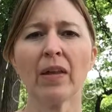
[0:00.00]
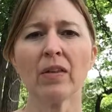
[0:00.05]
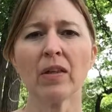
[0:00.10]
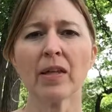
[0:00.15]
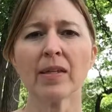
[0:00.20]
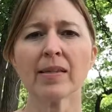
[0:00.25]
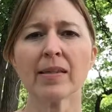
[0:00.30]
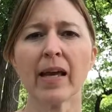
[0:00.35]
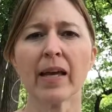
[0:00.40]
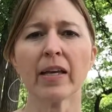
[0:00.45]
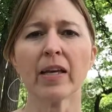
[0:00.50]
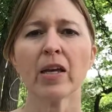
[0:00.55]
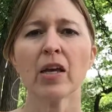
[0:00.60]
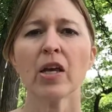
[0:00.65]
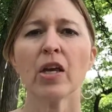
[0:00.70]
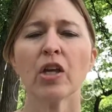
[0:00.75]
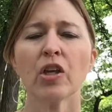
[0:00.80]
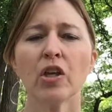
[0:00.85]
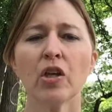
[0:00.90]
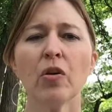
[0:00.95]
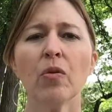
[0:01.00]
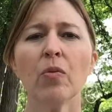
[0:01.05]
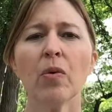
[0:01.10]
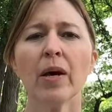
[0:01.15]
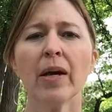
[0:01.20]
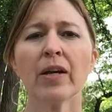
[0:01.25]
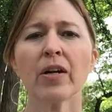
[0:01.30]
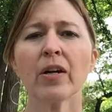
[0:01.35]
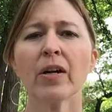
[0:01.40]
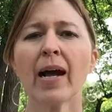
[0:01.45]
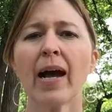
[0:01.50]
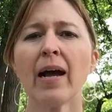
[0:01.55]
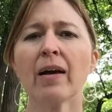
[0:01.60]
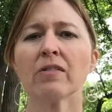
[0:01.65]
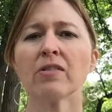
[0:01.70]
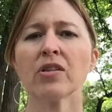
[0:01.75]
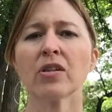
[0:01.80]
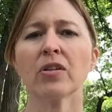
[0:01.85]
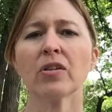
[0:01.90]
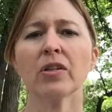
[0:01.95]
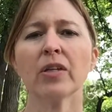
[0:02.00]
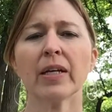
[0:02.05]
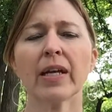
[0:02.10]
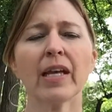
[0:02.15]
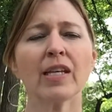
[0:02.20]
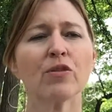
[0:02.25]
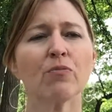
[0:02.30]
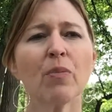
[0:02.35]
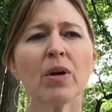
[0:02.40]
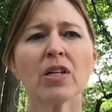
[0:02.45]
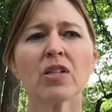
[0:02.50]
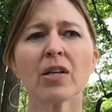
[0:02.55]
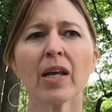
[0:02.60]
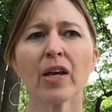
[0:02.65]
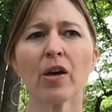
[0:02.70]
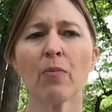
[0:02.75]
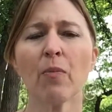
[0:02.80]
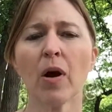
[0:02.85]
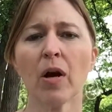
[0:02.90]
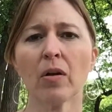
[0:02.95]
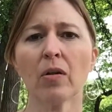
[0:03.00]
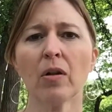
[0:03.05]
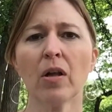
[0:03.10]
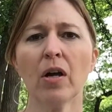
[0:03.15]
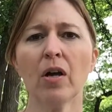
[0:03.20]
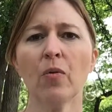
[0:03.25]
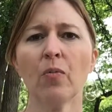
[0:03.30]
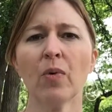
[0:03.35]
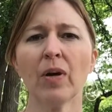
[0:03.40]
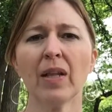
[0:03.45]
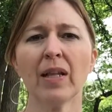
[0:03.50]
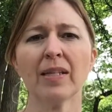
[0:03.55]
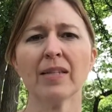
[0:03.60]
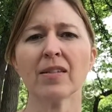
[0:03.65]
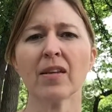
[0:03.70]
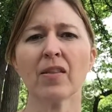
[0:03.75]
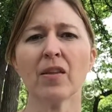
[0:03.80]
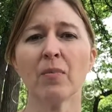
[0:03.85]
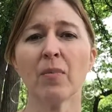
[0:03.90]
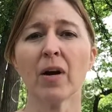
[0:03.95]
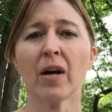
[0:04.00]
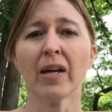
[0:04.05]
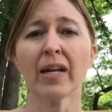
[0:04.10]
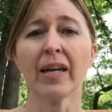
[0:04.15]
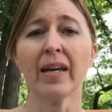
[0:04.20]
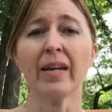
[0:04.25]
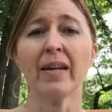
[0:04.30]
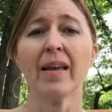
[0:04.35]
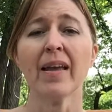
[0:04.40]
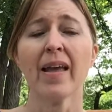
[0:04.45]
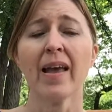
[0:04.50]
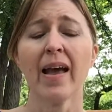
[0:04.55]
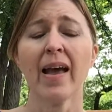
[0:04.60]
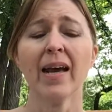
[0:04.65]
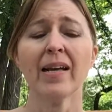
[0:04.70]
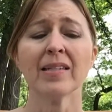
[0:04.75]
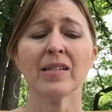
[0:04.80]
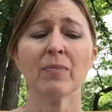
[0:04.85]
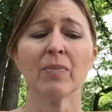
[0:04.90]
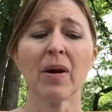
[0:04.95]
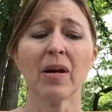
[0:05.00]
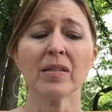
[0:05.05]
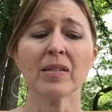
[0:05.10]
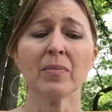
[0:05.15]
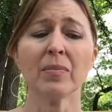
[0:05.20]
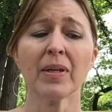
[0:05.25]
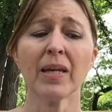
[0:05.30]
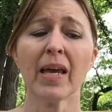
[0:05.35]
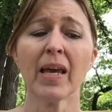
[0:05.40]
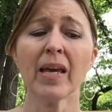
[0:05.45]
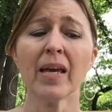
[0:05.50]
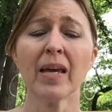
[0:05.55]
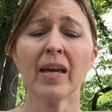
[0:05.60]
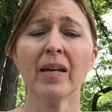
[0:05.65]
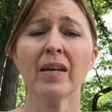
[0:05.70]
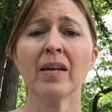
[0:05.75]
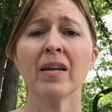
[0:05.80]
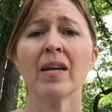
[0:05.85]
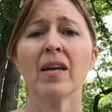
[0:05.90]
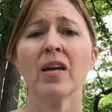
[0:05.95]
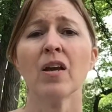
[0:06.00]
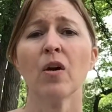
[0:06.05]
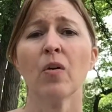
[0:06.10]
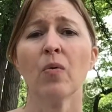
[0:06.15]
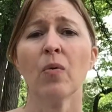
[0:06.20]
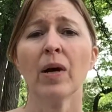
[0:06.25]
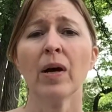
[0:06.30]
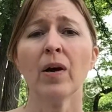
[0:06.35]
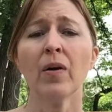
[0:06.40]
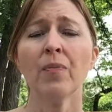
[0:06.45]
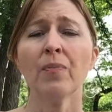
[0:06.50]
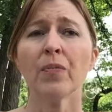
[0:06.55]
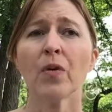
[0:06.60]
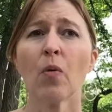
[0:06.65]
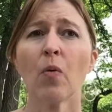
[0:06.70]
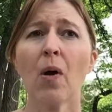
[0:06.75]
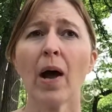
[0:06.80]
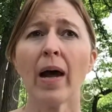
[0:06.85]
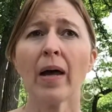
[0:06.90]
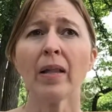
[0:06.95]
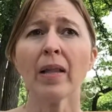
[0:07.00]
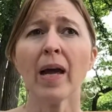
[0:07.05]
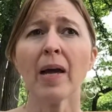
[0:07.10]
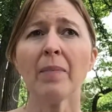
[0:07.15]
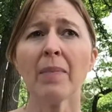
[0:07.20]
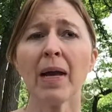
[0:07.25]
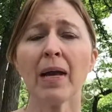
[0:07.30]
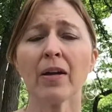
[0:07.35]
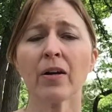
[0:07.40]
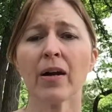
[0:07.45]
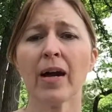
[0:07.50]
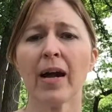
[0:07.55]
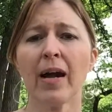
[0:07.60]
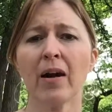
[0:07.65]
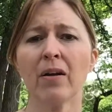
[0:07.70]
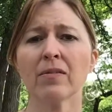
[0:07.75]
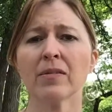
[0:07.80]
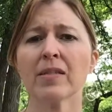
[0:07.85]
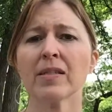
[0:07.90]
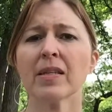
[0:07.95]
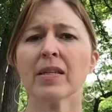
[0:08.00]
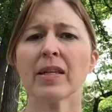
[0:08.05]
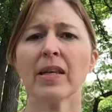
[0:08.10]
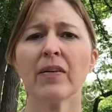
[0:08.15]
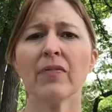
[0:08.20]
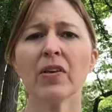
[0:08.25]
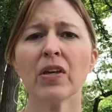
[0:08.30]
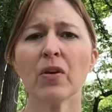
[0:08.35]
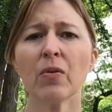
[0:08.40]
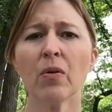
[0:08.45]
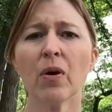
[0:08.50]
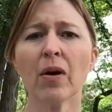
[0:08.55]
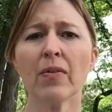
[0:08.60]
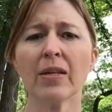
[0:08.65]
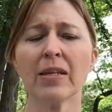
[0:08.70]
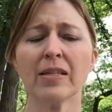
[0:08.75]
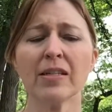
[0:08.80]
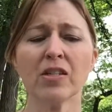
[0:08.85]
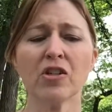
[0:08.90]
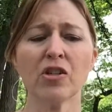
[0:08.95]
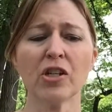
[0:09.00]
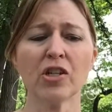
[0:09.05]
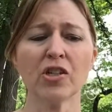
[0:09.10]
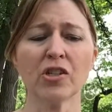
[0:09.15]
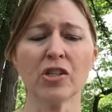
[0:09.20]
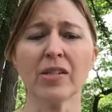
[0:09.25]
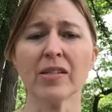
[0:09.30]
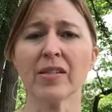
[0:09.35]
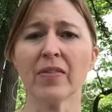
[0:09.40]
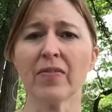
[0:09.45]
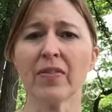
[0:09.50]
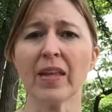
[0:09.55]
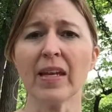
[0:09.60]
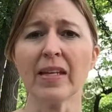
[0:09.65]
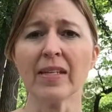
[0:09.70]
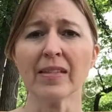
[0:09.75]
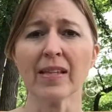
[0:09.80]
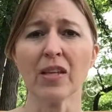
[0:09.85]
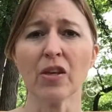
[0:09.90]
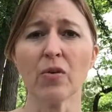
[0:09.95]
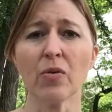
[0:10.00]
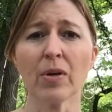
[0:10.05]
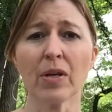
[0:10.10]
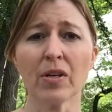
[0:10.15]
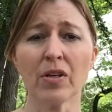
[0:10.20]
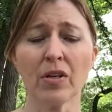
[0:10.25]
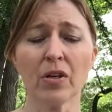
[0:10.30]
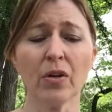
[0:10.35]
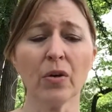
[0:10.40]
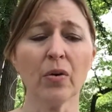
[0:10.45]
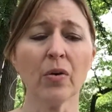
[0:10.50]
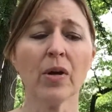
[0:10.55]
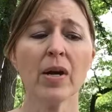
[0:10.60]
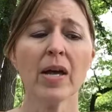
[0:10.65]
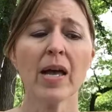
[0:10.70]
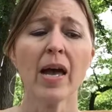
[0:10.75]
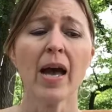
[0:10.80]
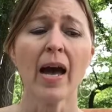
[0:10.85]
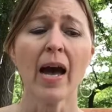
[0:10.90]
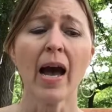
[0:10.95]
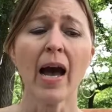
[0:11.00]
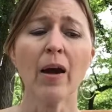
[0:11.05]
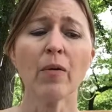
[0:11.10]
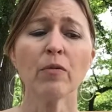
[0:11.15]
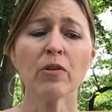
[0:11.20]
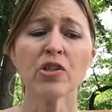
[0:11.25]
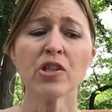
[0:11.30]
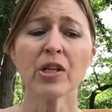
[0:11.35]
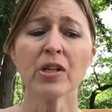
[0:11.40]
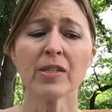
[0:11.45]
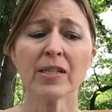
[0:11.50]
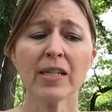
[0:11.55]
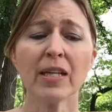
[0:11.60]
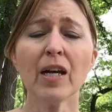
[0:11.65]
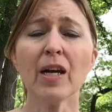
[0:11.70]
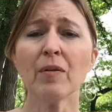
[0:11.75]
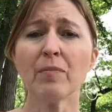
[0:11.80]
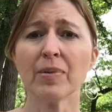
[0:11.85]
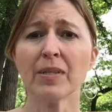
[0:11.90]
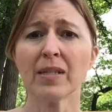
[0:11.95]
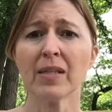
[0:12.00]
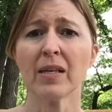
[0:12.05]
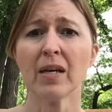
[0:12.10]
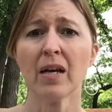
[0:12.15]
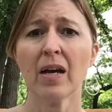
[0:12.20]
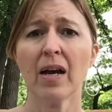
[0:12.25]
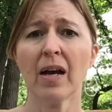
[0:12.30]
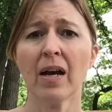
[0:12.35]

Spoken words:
that looks like. You want your house to look as much like a model home while it's on the market as it possibly can. Well, while I'm at your house giving you all these suggestions of things that you can do, I will share tips